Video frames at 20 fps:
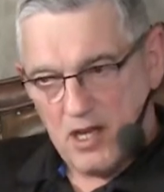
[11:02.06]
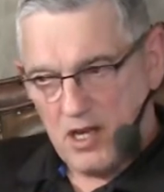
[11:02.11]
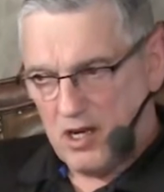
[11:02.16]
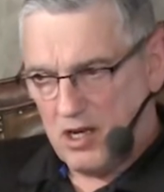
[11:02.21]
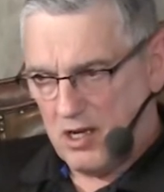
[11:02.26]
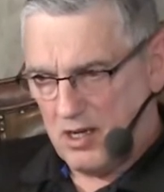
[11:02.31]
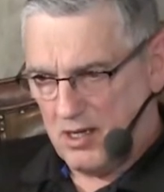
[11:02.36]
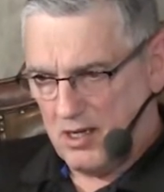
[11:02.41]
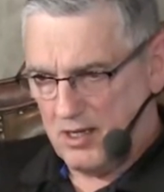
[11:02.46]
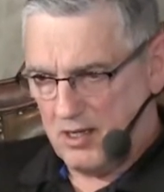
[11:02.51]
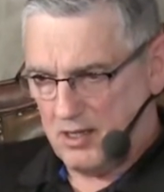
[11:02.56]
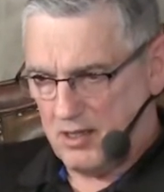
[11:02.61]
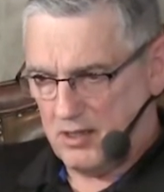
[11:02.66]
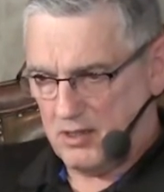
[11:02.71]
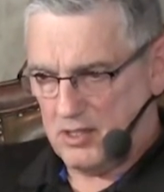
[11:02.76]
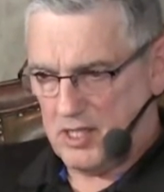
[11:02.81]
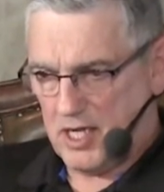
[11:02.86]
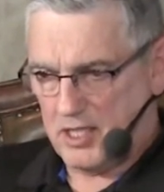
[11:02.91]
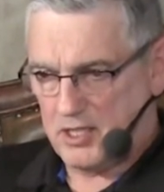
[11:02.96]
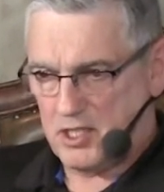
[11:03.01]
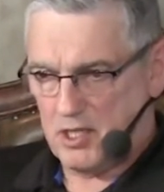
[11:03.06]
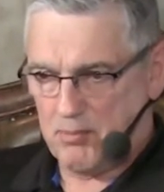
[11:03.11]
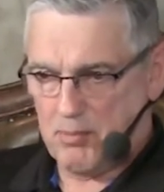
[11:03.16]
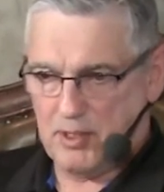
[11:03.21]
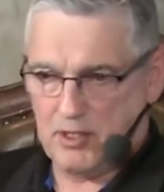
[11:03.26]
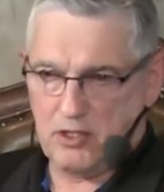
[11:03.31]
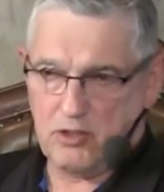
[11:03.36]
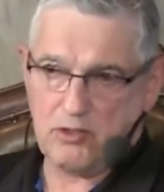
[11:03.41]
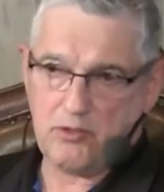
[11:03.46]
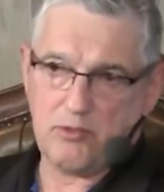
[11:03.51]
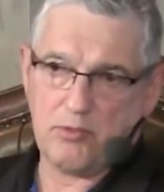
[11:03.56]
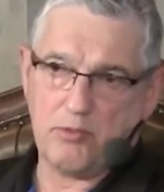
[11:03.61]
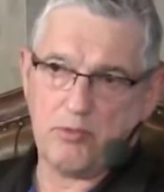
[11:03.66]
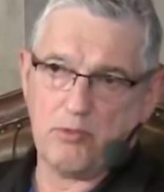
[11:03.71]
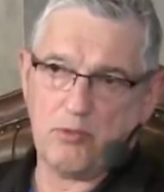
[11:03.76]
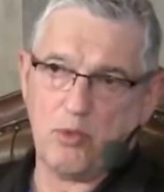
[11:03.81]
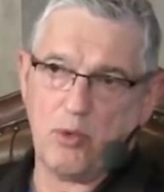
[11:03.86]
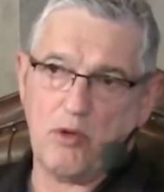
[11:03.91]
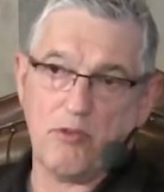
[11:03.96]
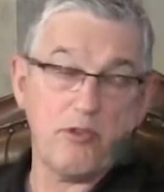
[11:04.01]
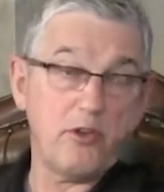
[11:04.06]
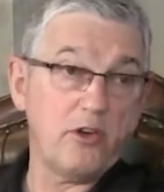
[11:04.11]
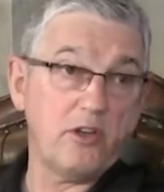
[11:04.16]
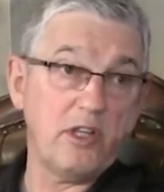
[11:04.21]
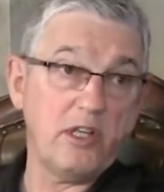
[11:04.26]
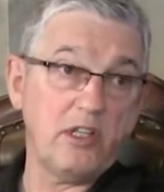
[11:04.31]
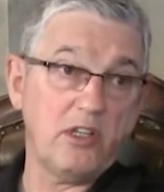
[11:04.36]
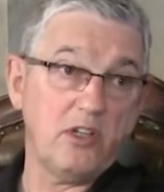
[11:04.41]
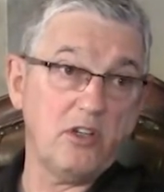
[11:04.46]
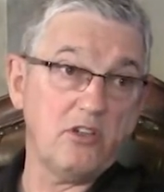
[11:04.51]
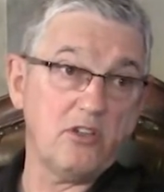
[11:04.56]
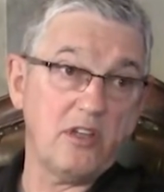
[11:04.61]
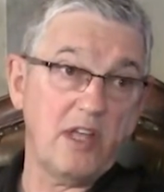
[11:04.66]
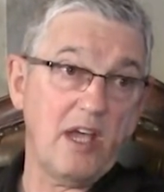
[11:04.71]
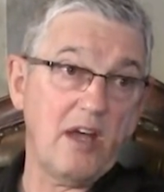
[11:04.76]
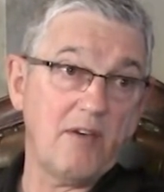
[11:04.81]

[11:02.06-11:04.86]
Oh, gosh, I bet it's 12, 13 years now.